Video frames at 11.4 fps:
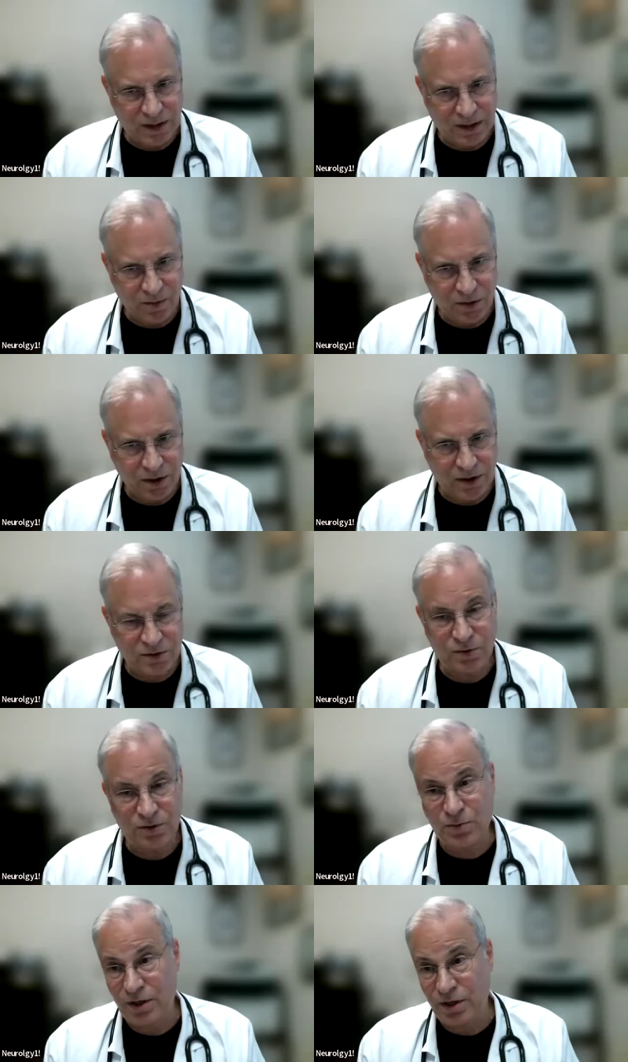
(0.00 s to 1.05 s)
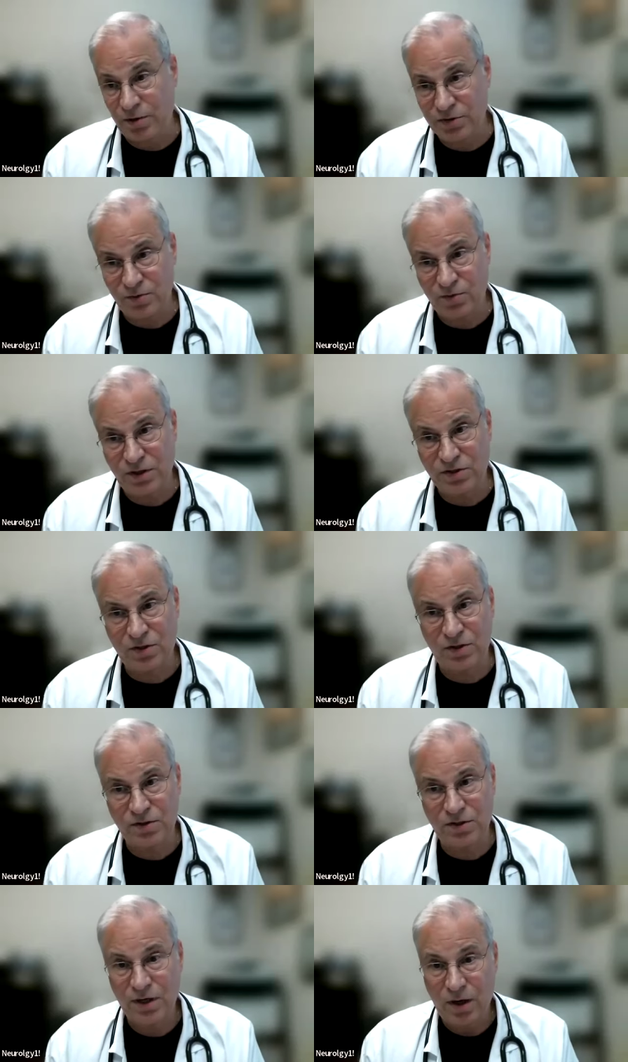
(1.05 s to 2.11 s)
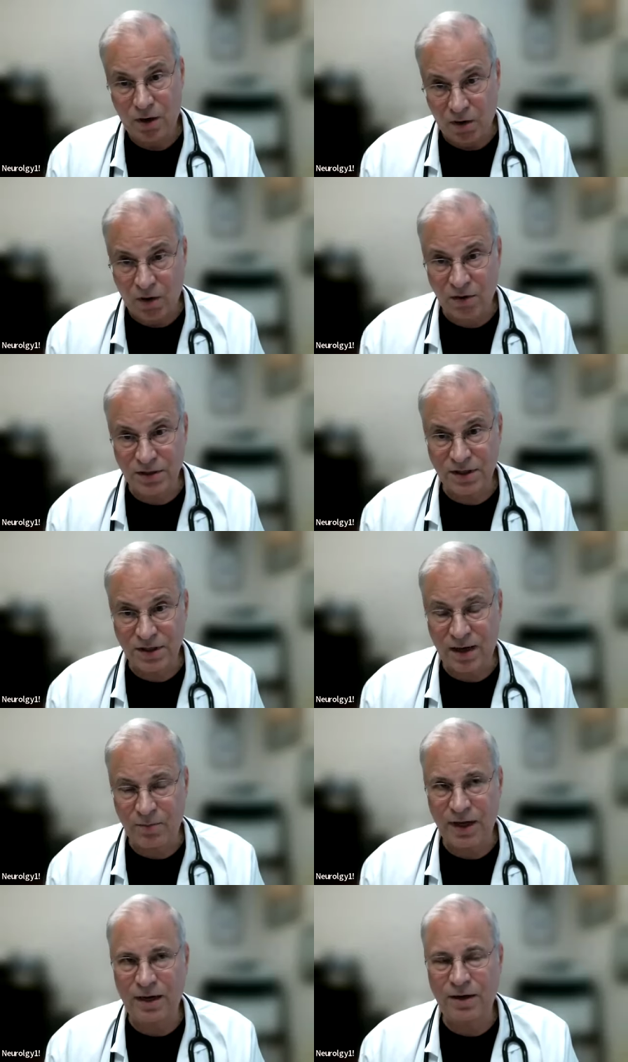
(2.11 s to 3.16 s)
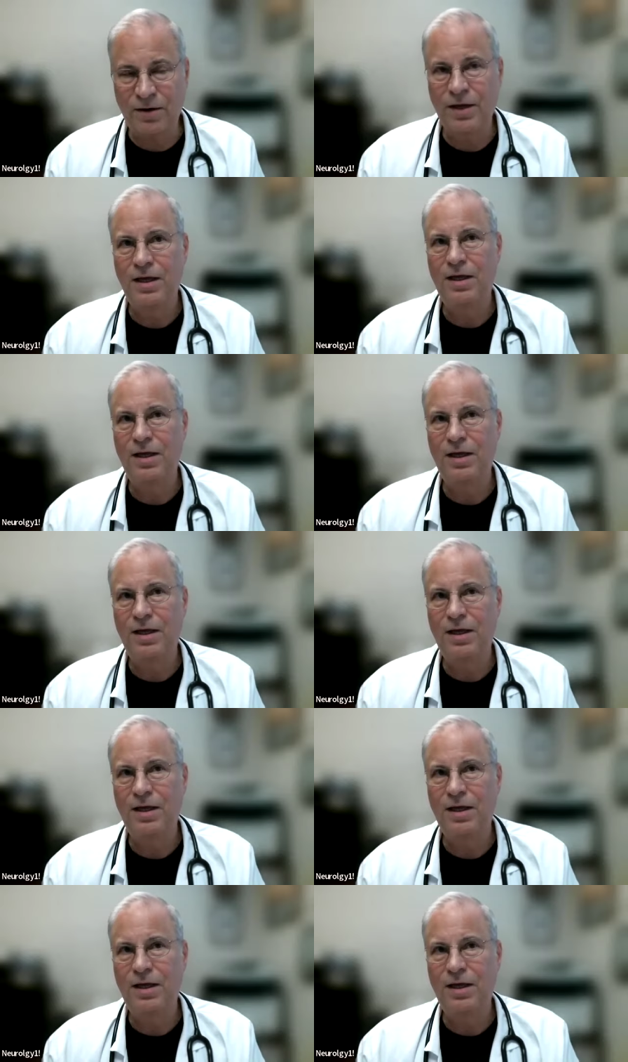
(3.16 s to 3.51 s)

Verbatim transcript: biomarkers, which we use in research all the time now,